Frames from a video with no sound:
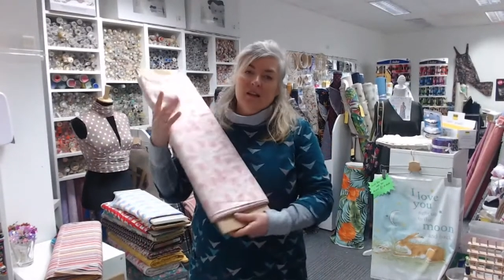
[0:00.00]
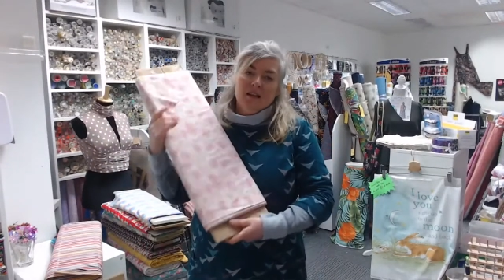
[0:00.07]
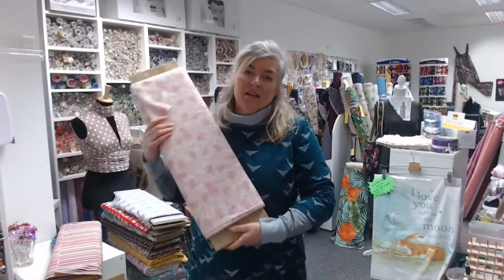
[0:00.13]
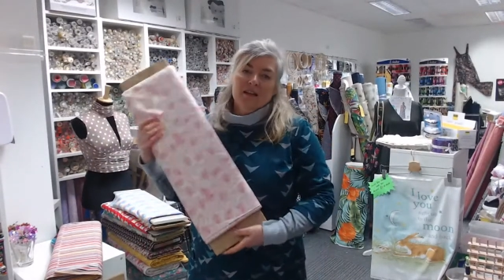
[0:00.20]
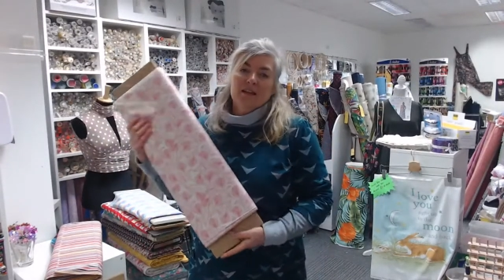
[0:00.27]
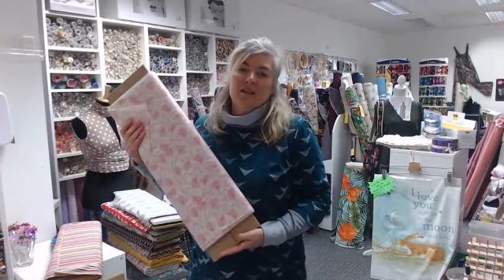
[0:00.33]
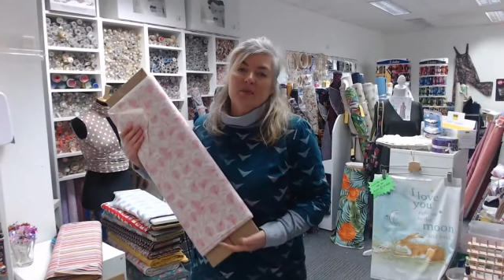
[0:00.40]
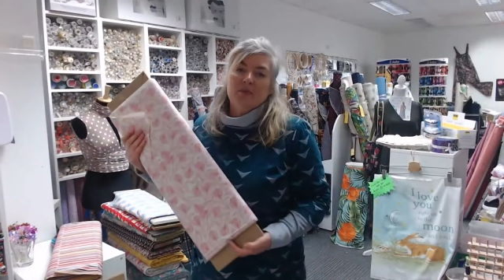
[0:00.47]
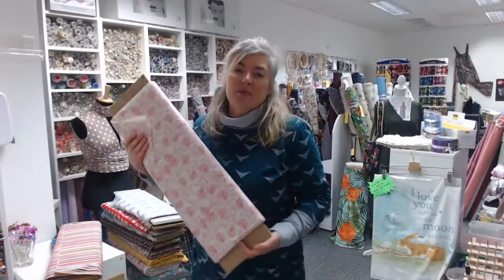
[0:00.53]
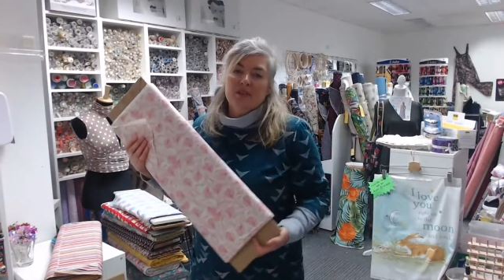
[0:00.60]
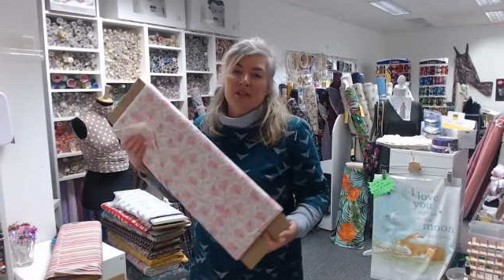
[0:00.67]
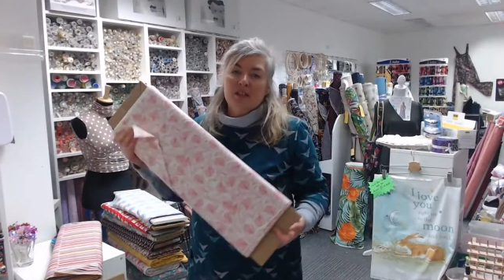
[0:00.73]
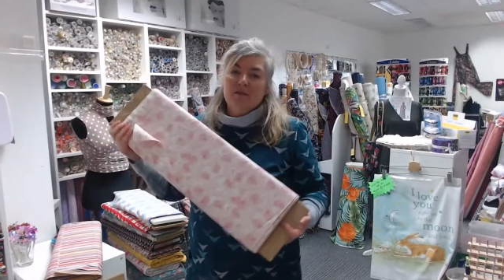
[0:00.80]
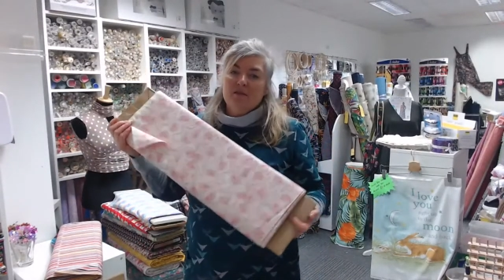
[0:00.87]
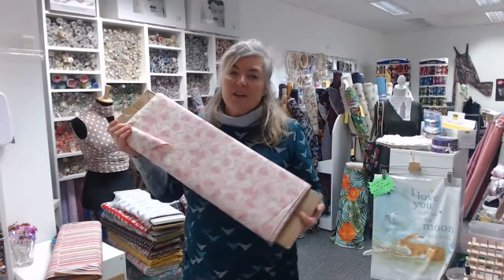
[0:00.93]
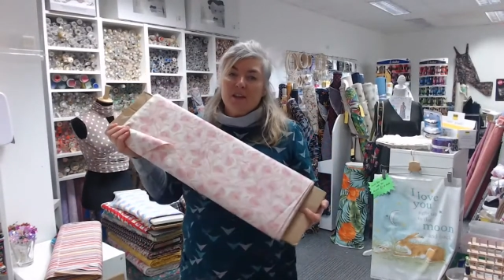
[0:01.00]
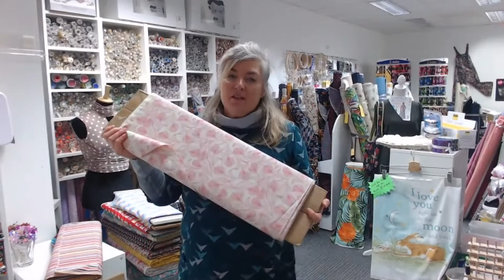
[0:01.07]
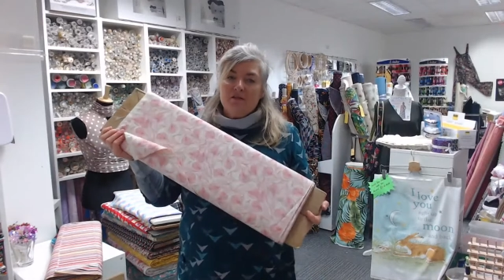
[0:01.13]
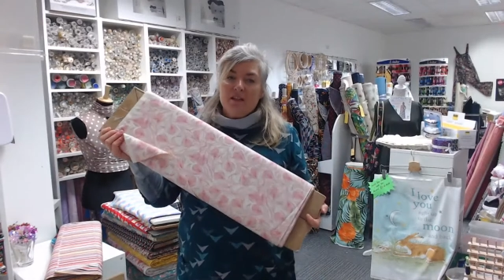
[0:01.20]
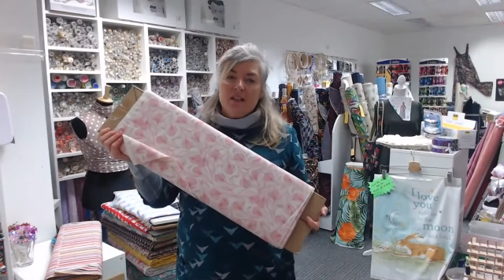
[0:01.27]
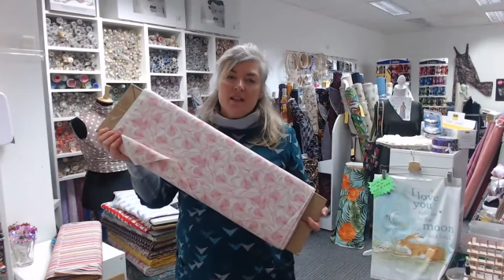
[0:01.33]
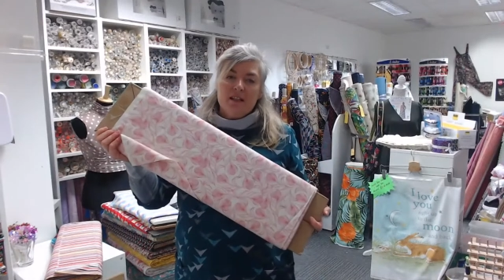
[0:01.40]
This is a pretty
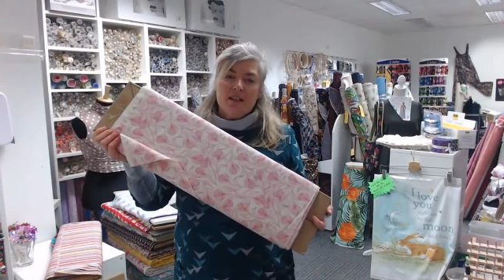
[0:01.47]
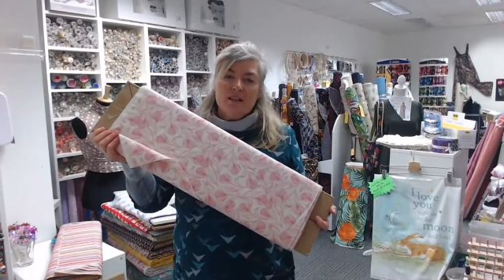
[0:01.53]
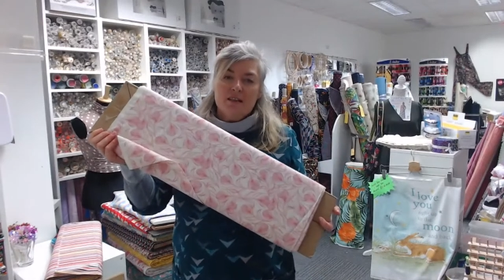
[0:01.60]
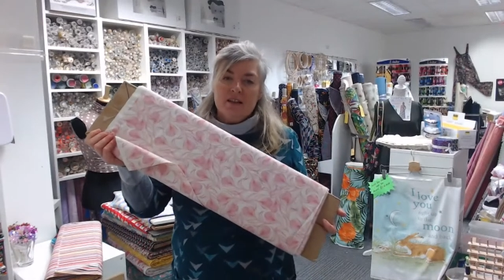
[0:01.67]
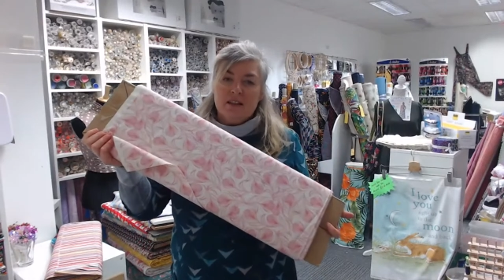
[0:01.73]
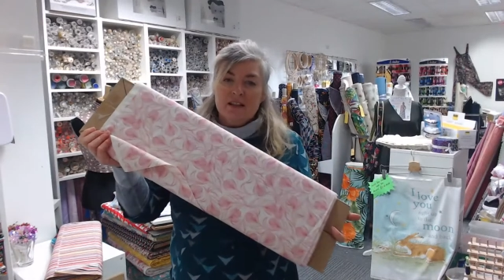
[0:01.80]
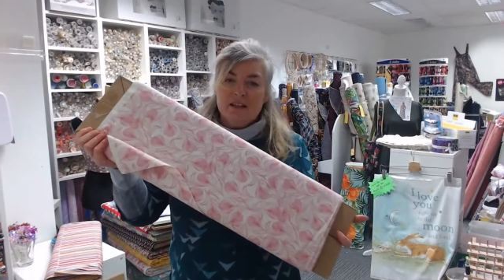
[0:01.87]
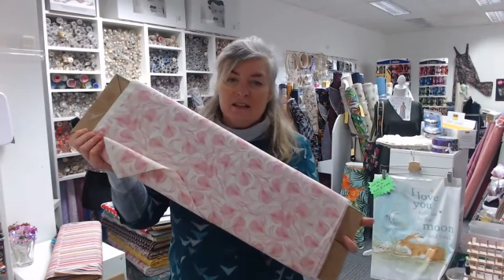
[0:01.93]
feathery design.